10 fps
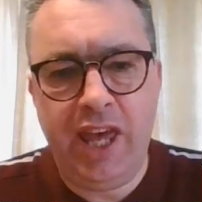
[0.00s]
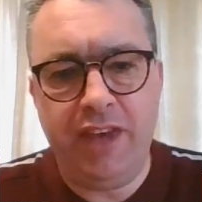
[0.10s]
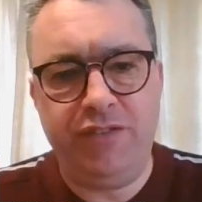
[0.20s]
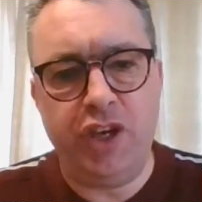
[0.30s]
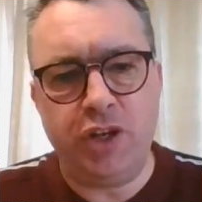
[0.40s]

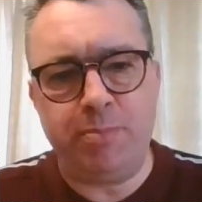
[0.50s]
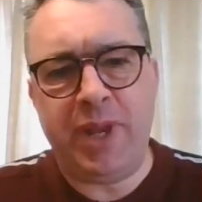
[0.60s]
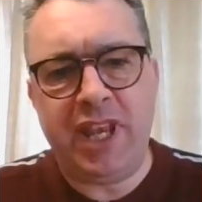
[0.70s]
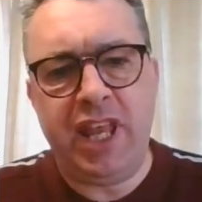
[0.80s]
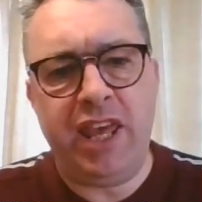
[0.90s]
If you'd have
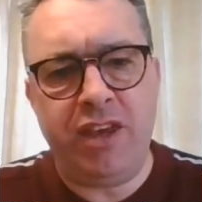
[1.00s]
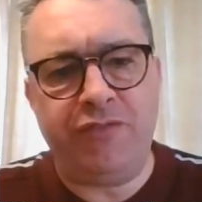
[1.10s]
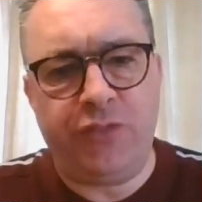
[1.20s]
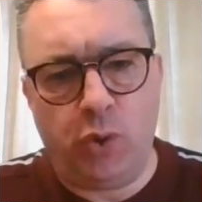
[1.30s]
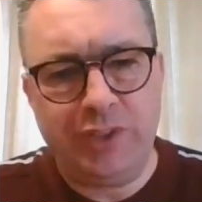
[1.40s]
been here
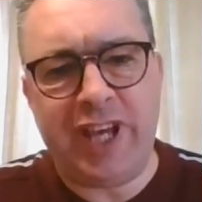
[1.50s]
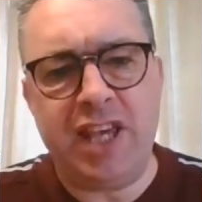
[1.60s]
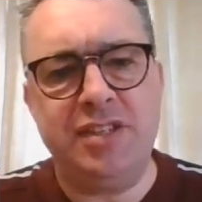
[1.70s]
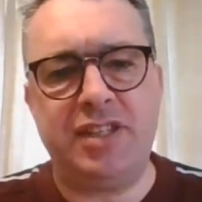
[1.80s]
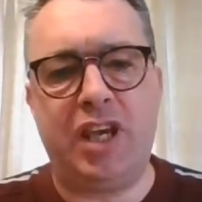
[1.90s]
4
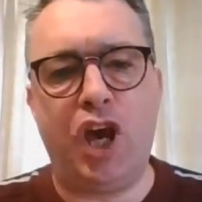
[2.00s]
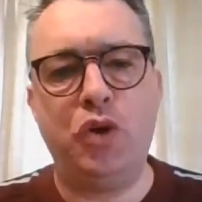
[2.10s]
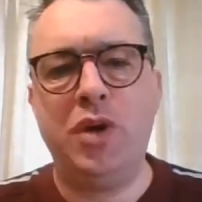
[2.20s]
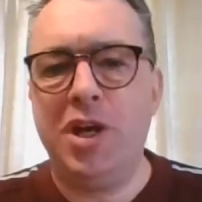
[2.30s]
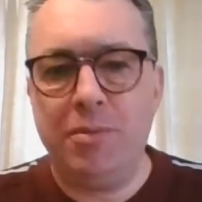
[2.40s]
days
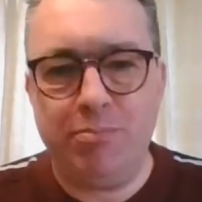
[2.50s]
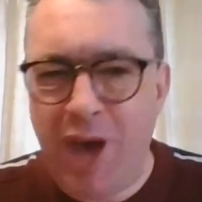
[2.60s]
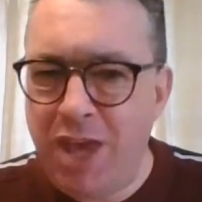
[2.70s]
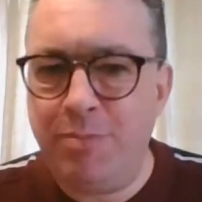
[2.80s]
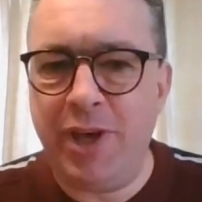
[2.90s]
ago,
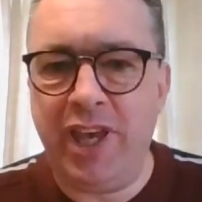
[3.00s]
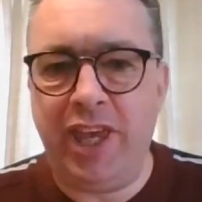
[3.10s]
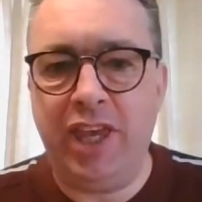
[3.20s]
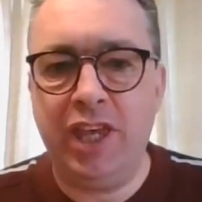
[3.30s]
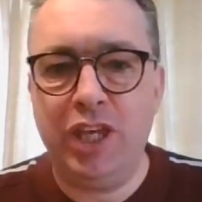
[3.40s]

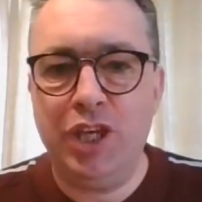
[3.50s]
maybe,